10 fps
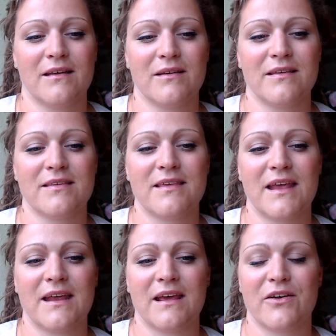
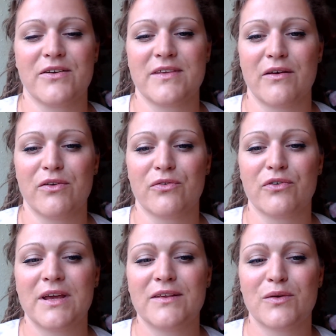Setting ourselves
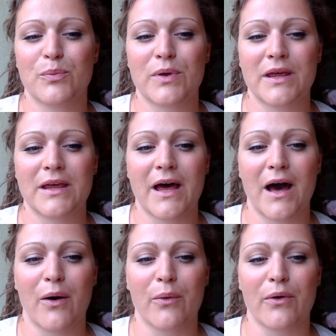free to be
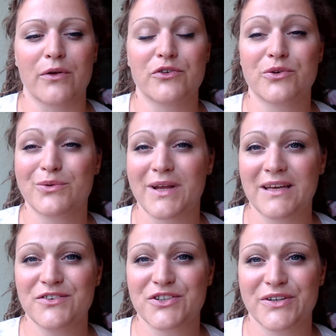our true
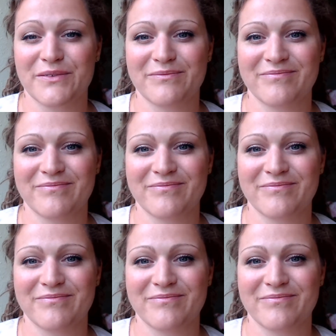nature.